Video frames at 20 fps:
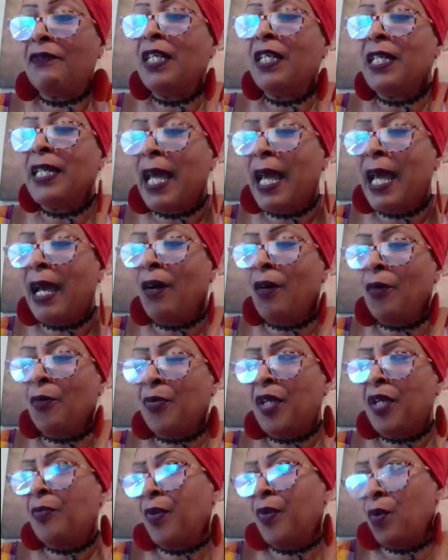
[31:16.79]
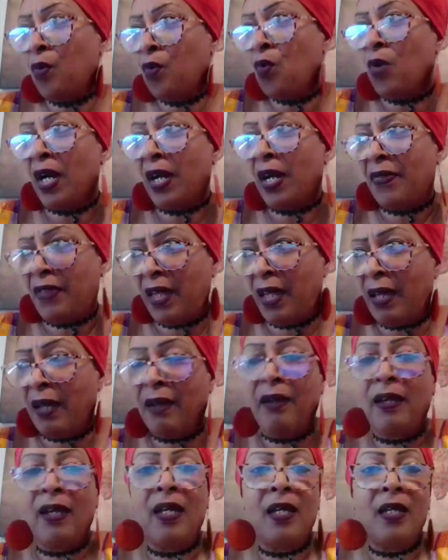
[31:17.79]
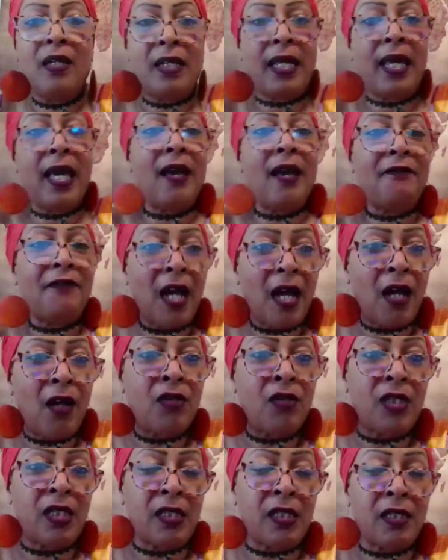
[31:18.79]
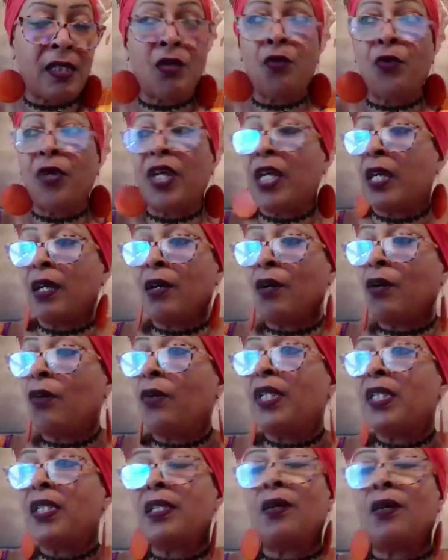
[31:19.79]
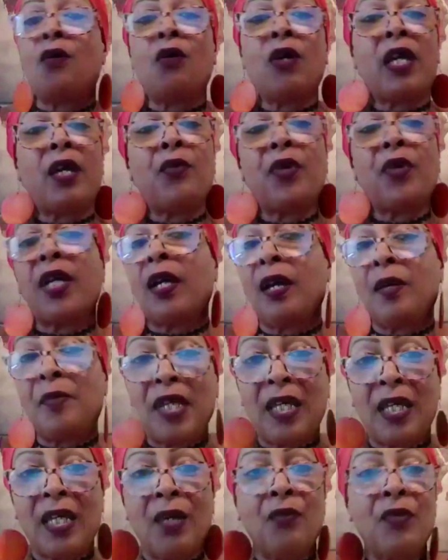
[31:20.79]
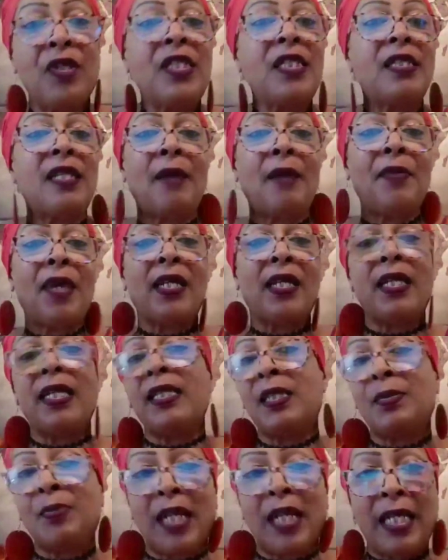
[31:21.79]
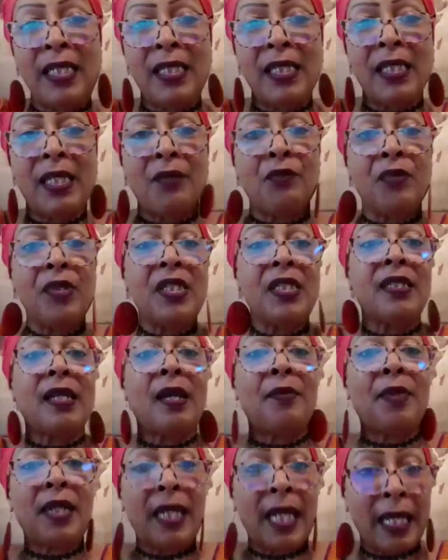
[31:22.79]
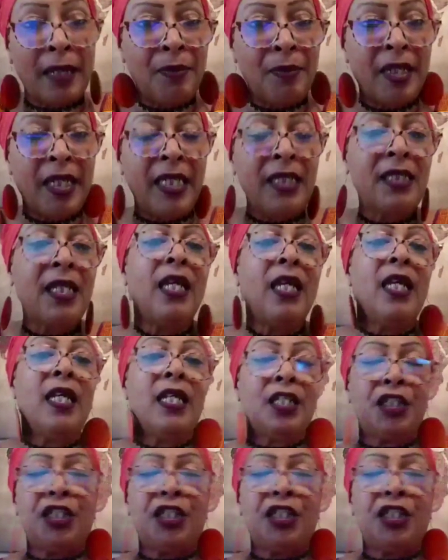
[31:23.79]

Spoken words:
Even now, people who are there, they have houses, so we can go and say, okay, we're coming. Can we stop at this place? Can we stop at that place?